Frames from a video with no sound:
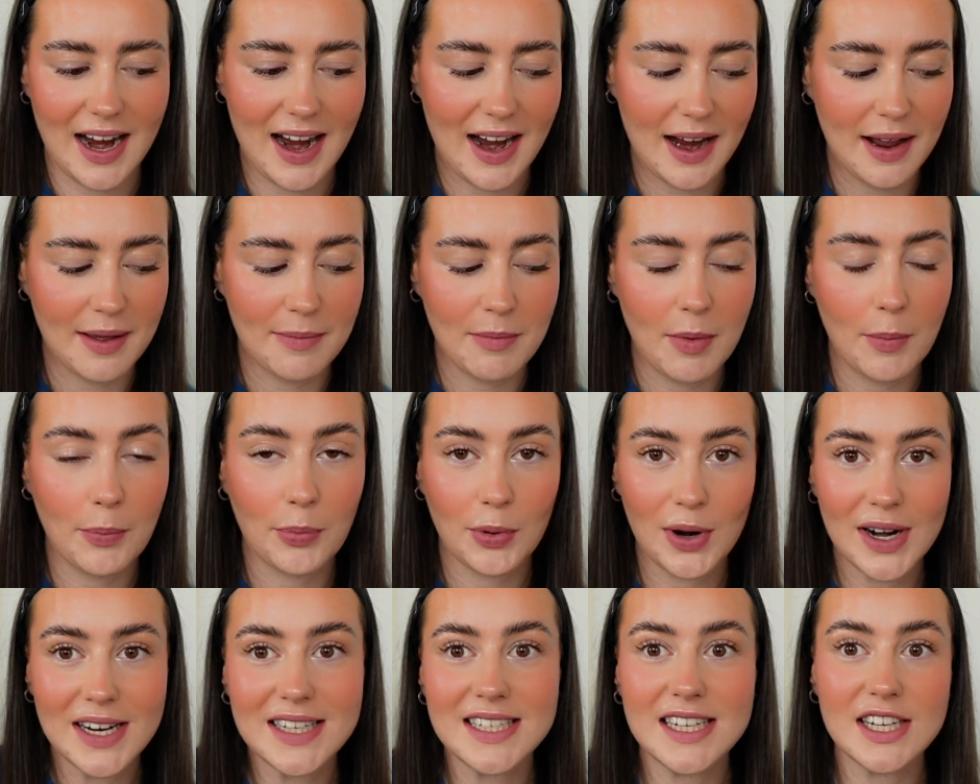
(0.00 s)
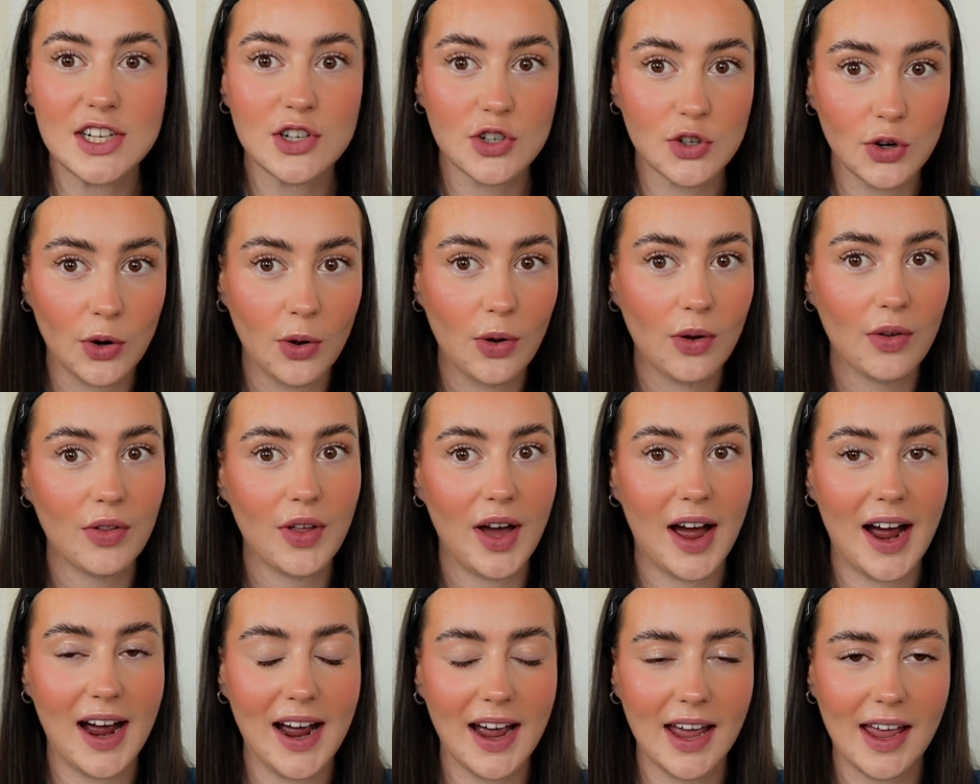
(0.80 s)
I'm pretty sure
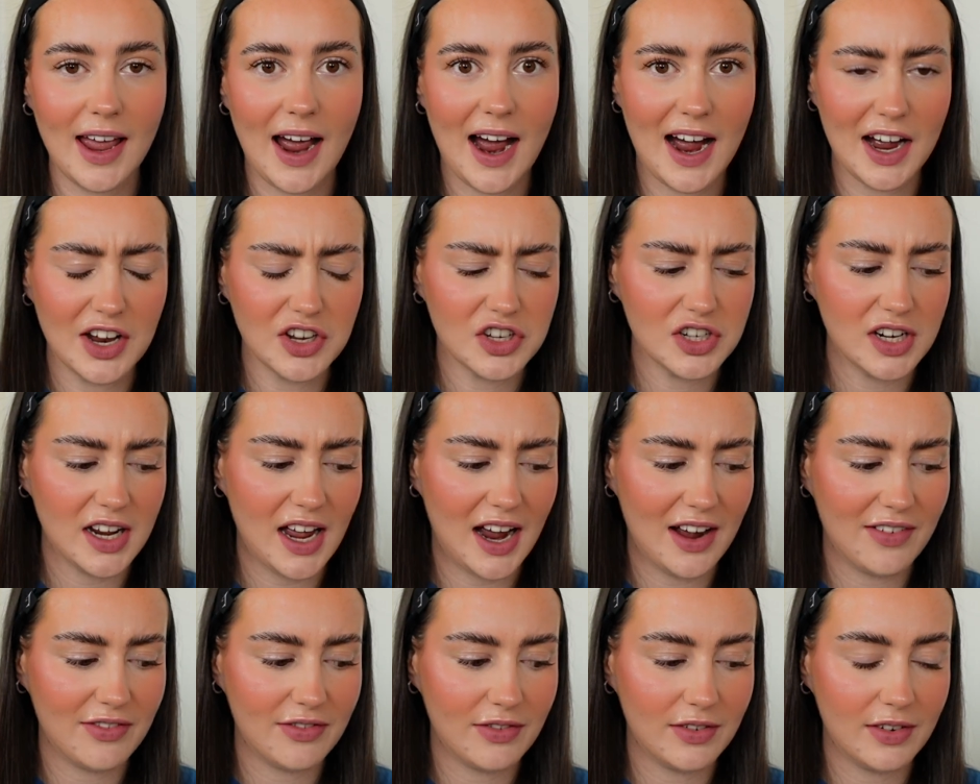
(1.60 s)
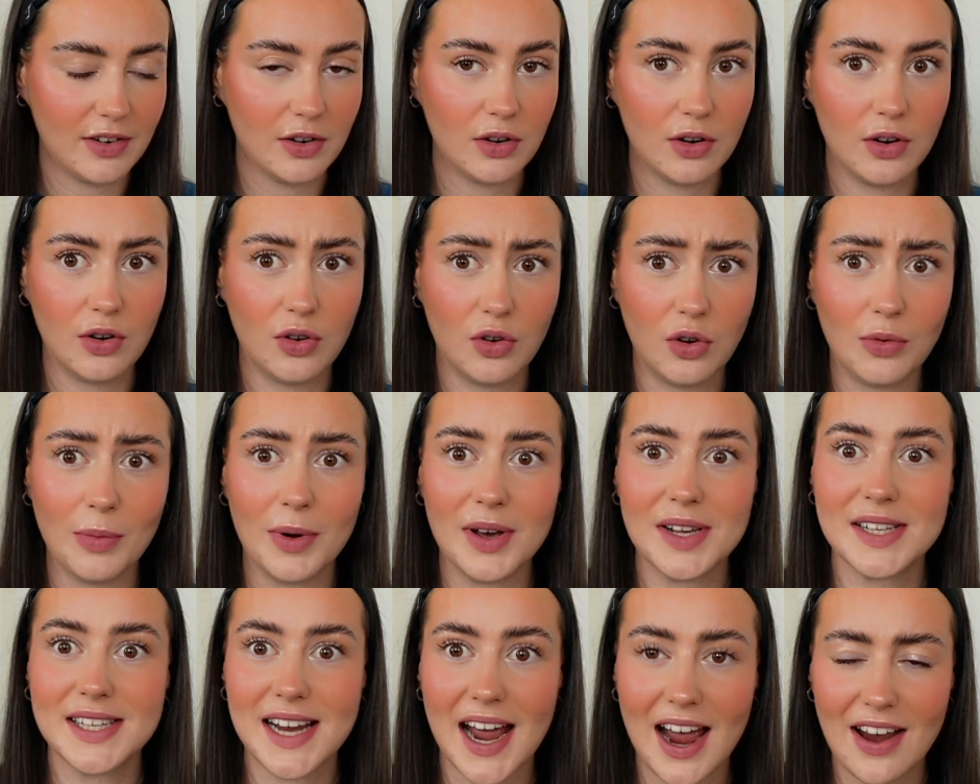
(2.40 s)
that I actually have
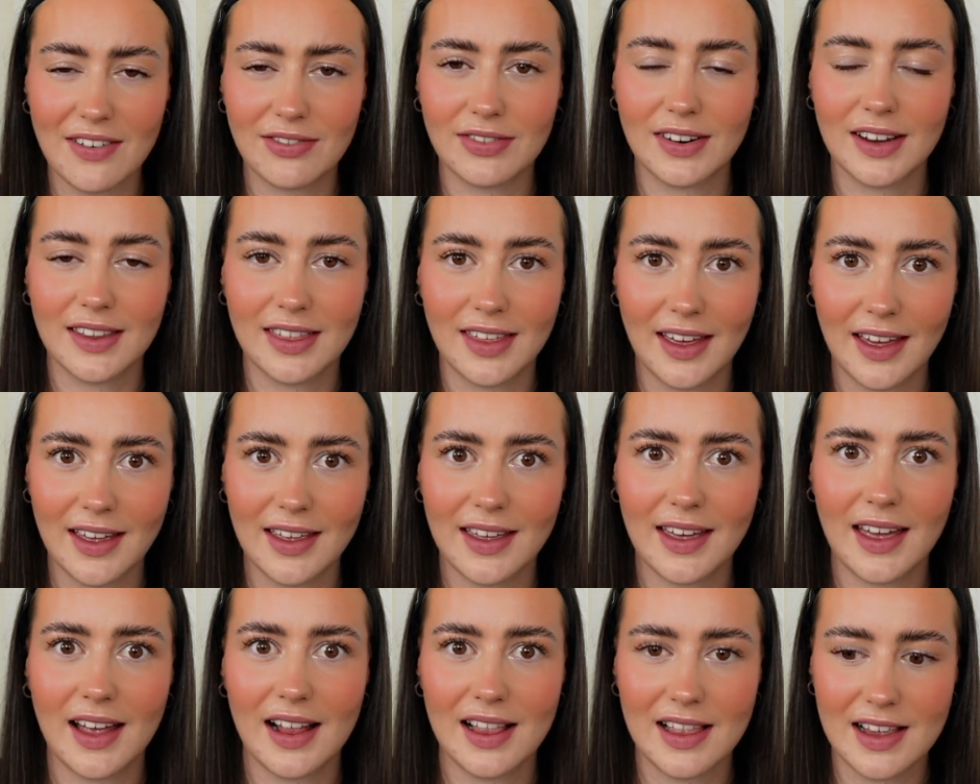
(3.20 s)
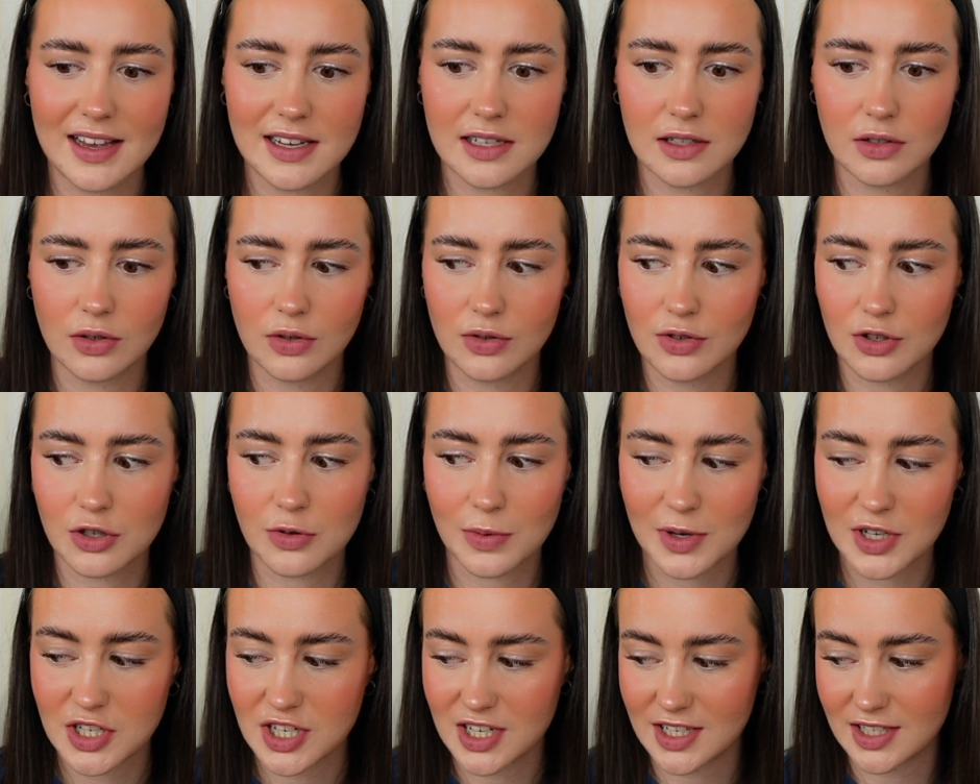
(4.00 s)
almost everything in this launch,
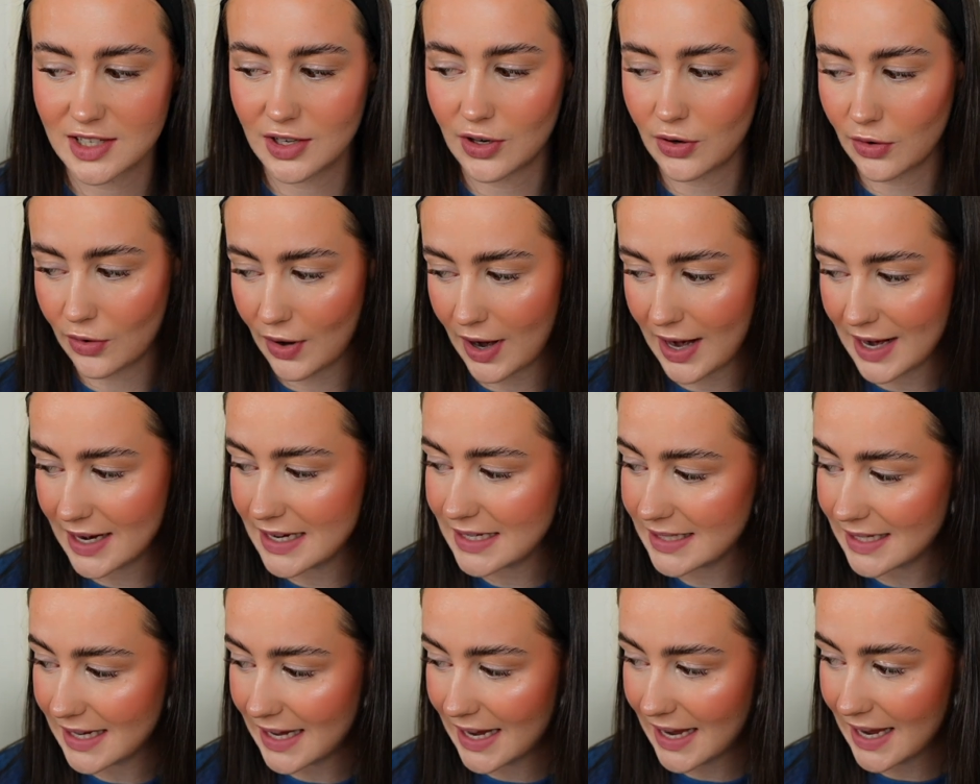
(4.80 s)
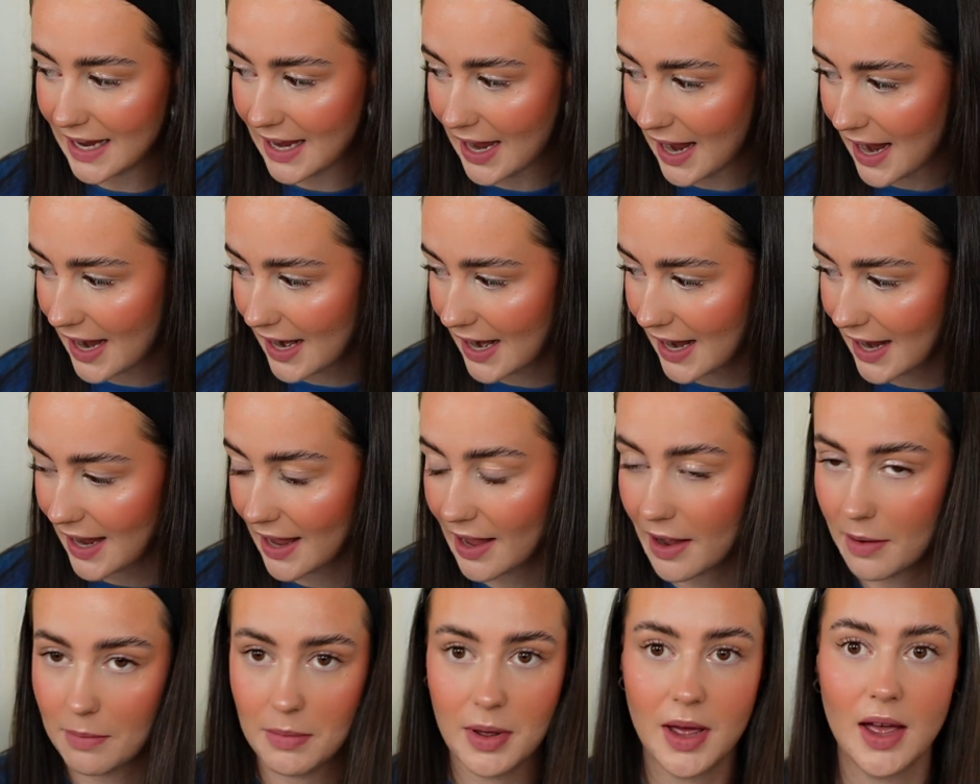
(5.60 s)
which is crazy, and I
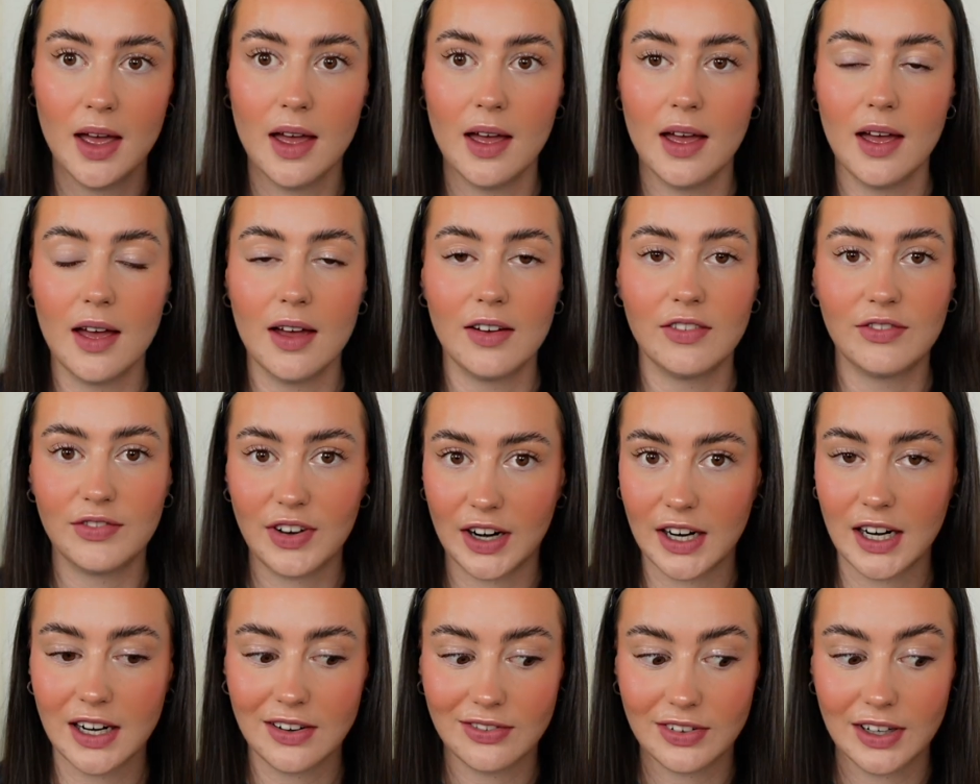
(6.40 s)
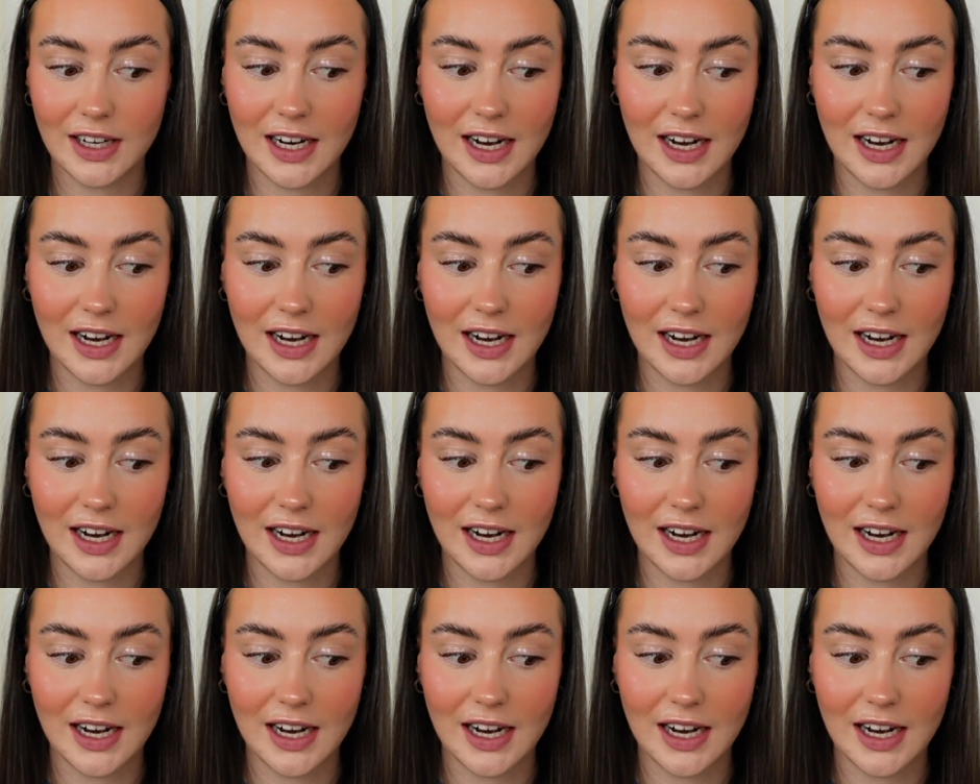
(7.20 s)
am very